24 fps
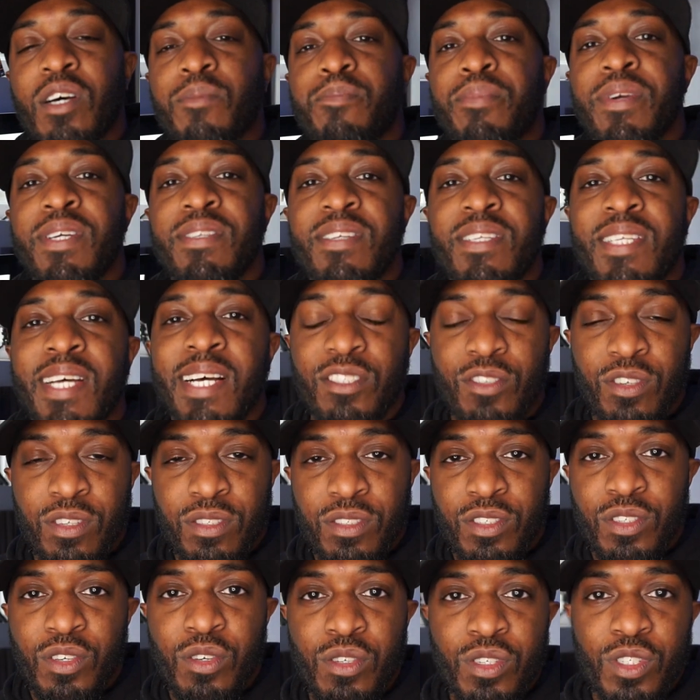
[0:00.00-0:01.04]
briefly touched
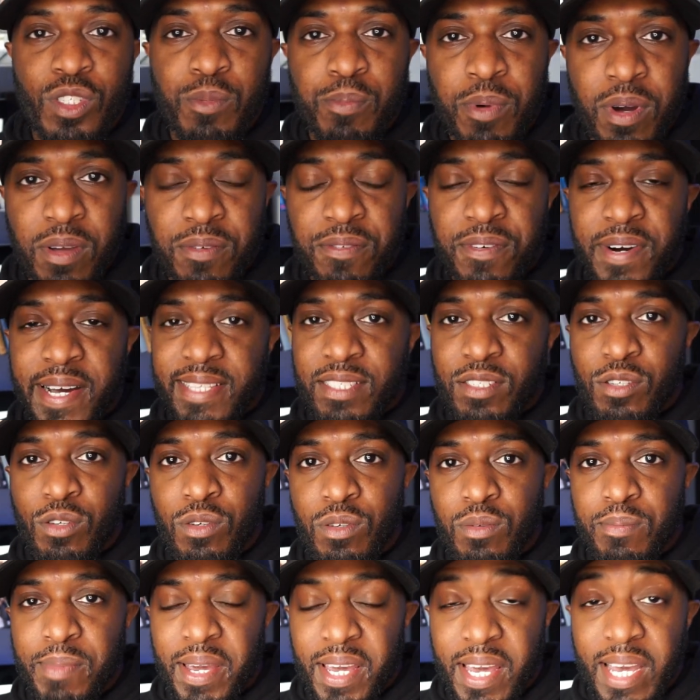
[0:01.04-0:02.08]
on using Spotify
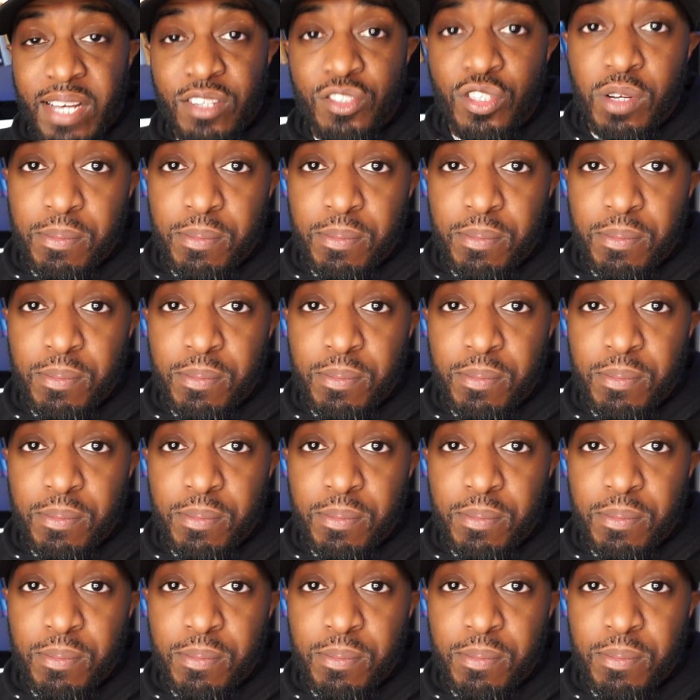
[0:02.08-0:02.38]
to make extra